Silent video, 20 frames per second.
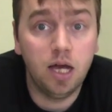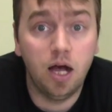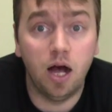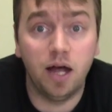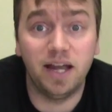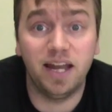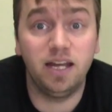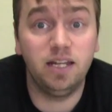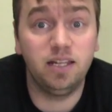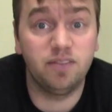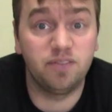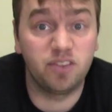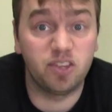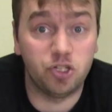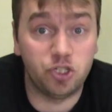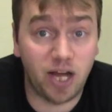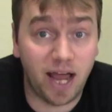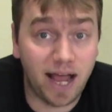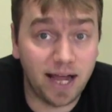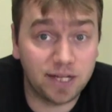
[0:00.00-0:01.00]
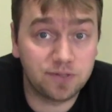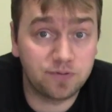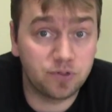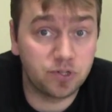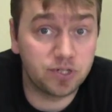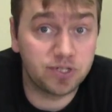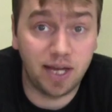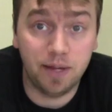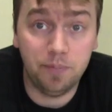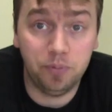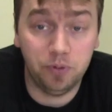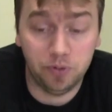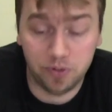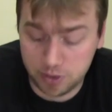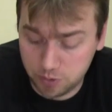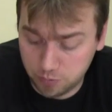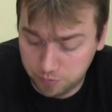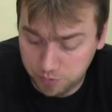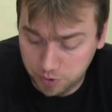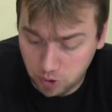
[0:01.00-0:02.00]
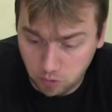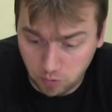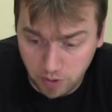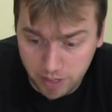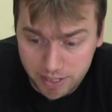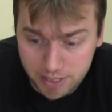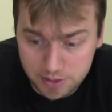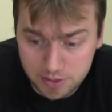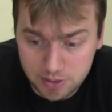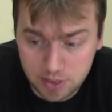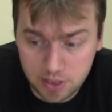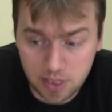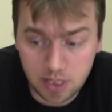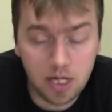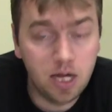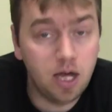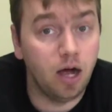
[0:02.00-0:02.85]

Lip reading: On any of the Jacks, for example, these would be great.